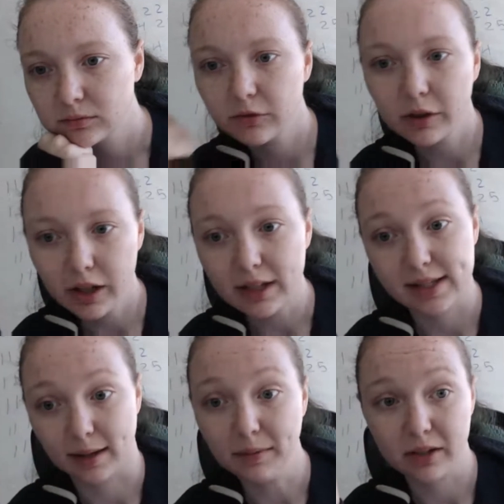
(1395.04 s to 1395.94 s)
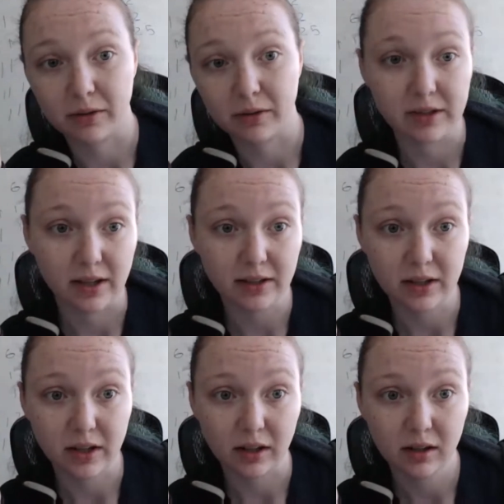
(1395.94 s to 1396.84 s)
you got something to run, so that's
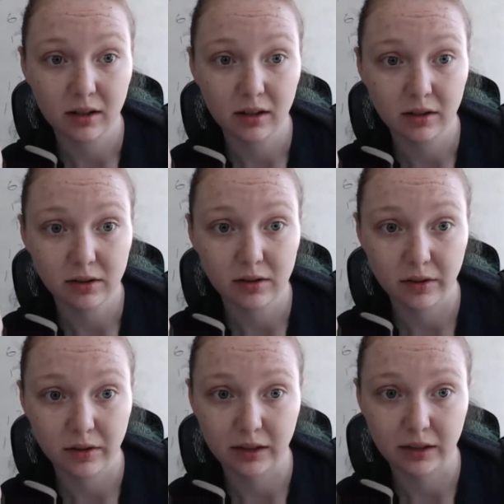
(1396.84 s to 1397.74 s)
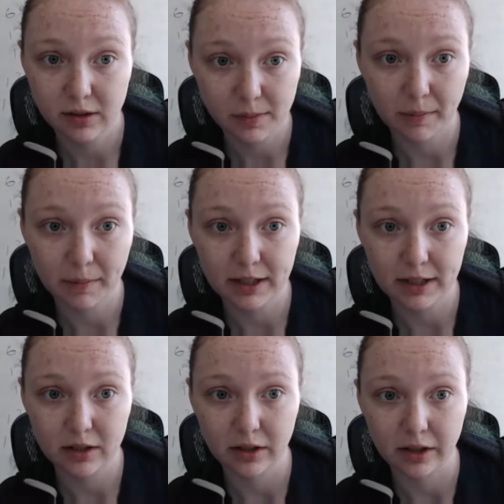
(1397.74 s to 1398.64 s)
good. So again, small
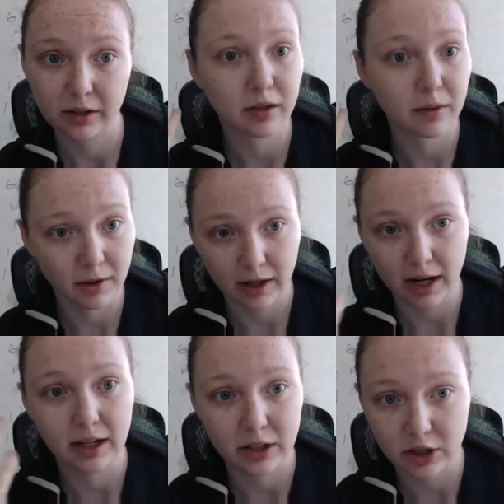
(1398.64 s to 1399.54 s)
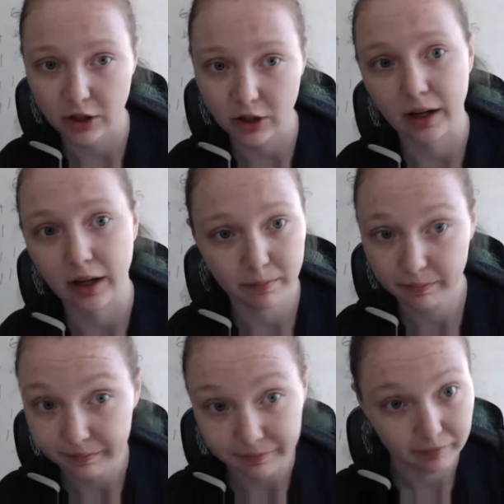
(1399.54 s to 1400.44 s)
pieces are good. Communicating and showing up,
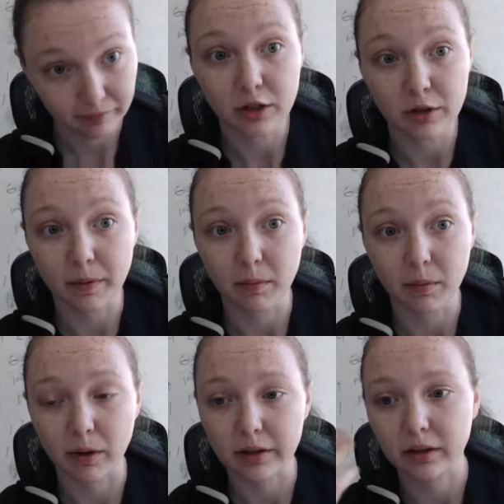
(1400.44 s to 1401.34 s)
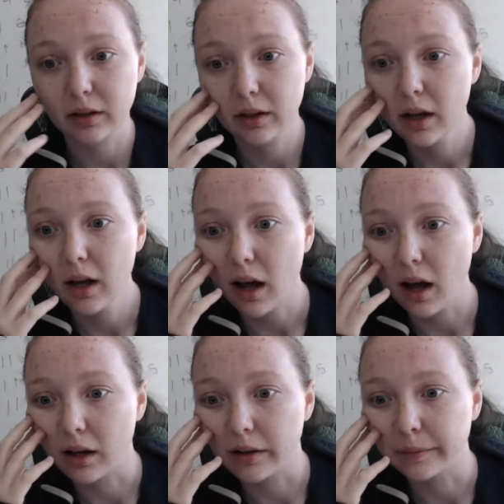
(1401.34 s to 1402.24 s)
super important.
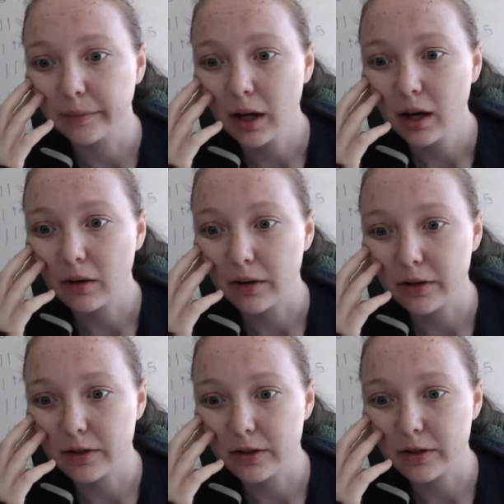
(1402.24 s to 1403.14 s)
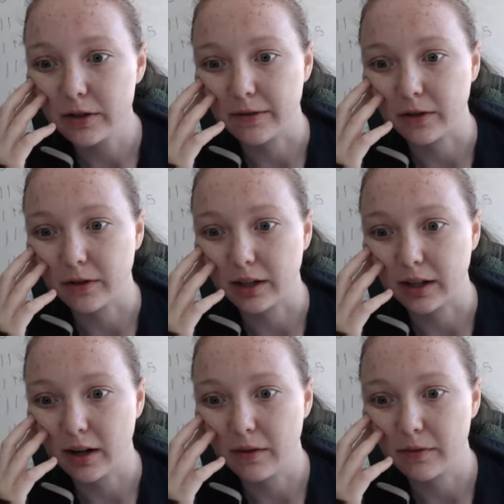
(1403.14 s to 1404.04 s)
Heroku is very difficult to
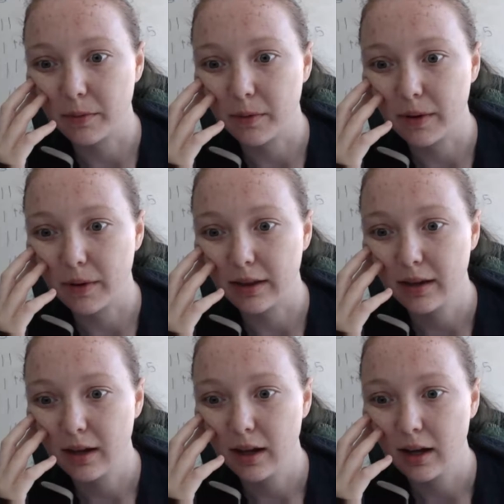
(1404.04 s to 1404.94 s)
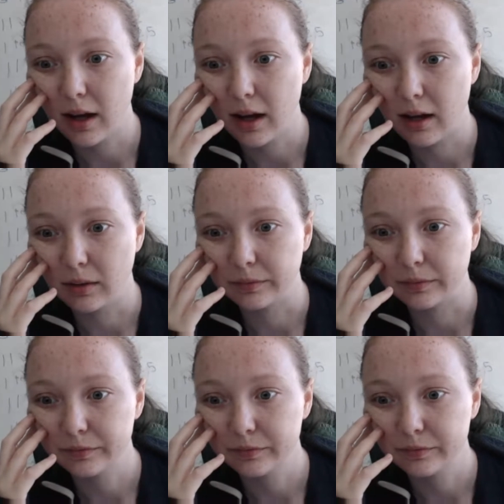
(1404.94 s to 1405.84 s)
get comfortable with.
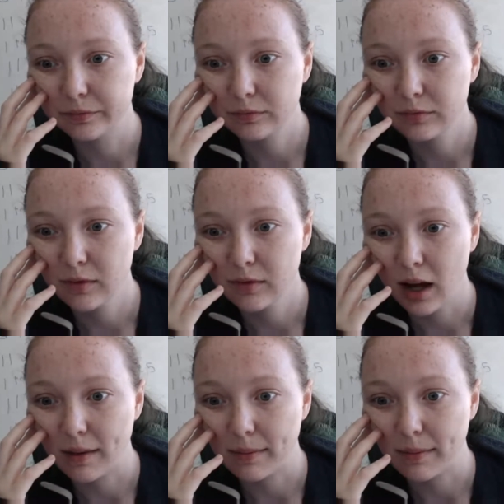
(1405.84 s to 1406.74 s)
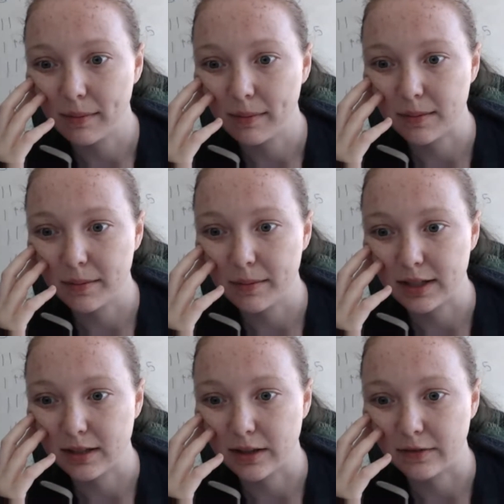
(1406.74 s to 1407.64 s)
I plan to get some of the missing
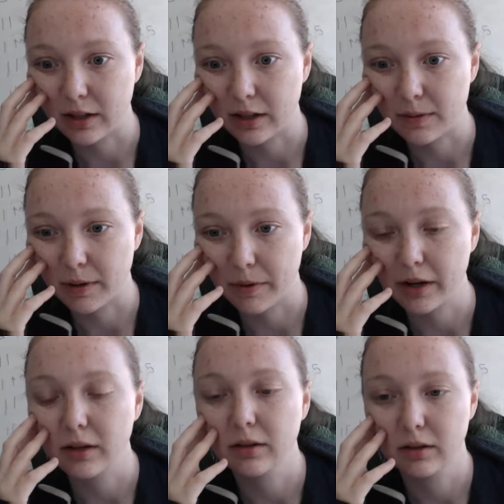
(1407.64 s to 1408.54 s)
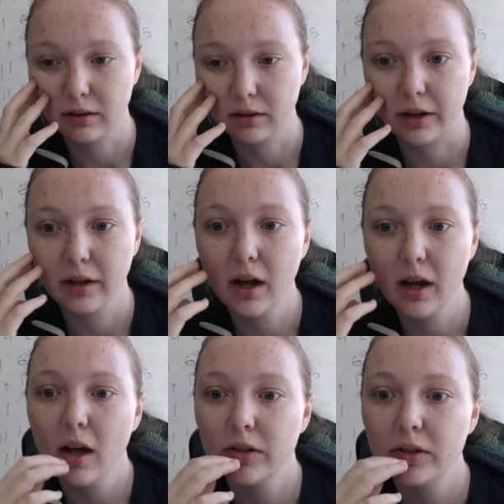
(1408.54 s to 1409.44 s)
stuff done on spring break.
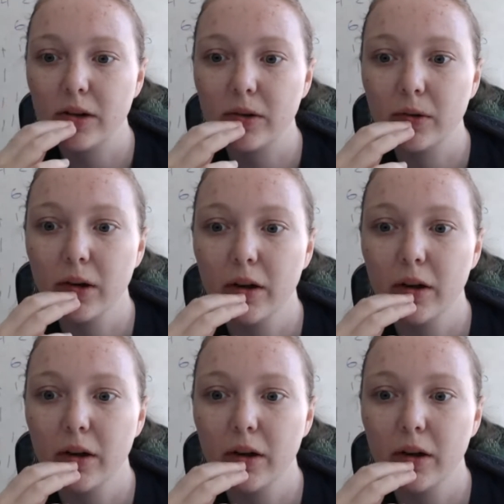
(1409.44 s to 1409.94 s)
So